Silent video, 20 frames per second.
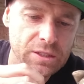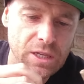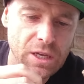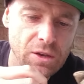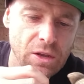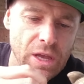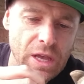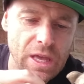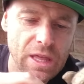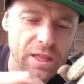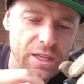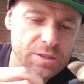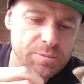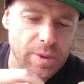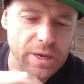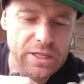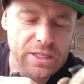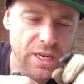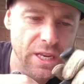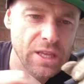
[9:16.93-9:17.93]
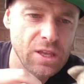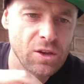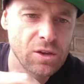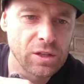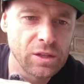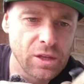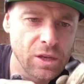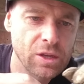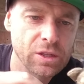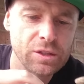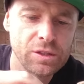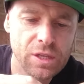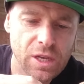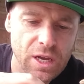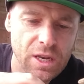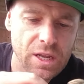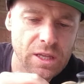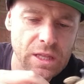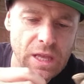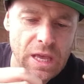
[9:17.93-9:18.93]
So this basically you can
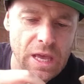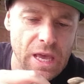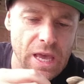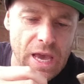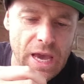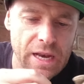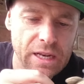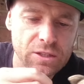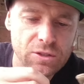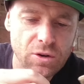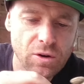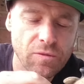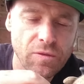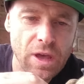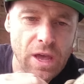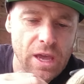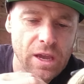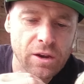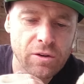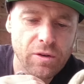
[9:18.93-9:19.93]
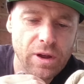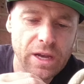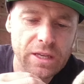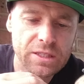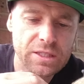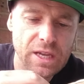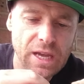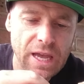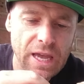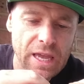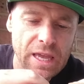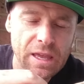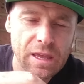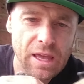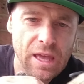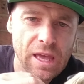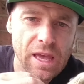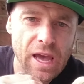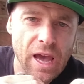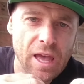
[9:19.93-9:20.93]
turn it, and it sort of creates a
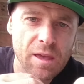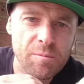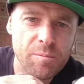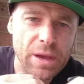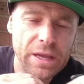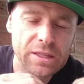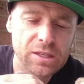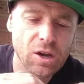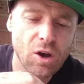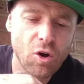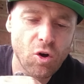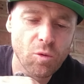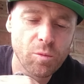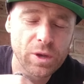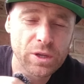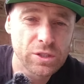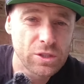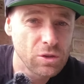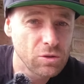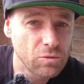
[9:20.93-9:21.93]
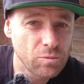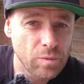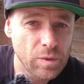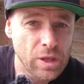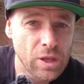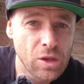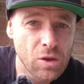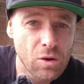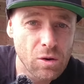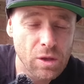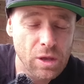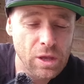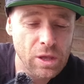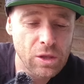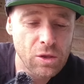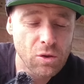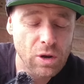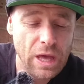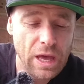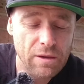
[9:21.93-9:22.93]
better hole, because
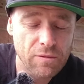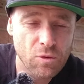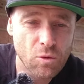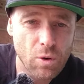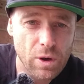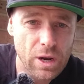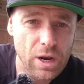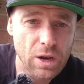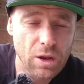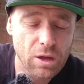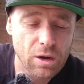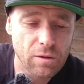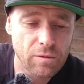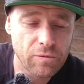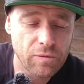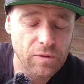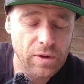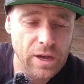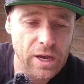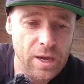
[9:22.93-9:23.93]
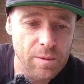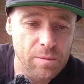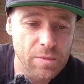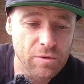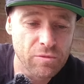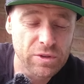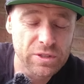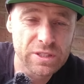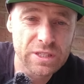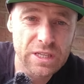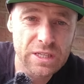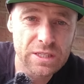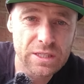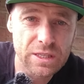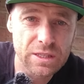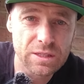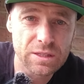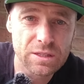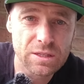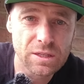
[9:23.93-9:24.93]
you'll have quite a lot of
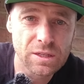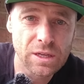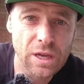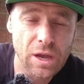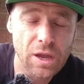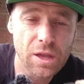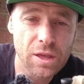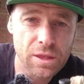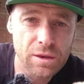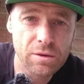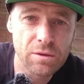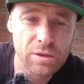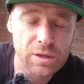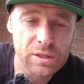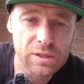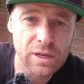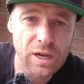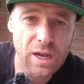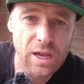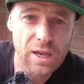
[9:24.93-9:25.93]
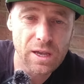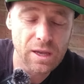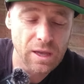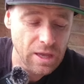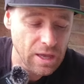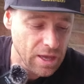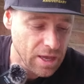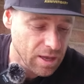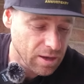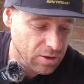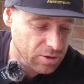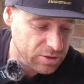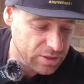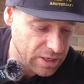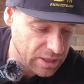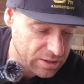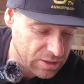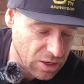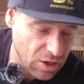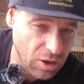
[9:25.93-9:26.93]
resistance going through the tire, because
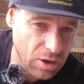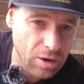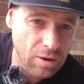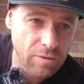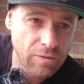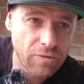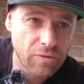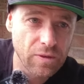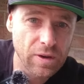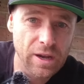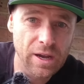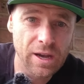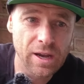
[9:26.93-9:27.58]
there's a lot of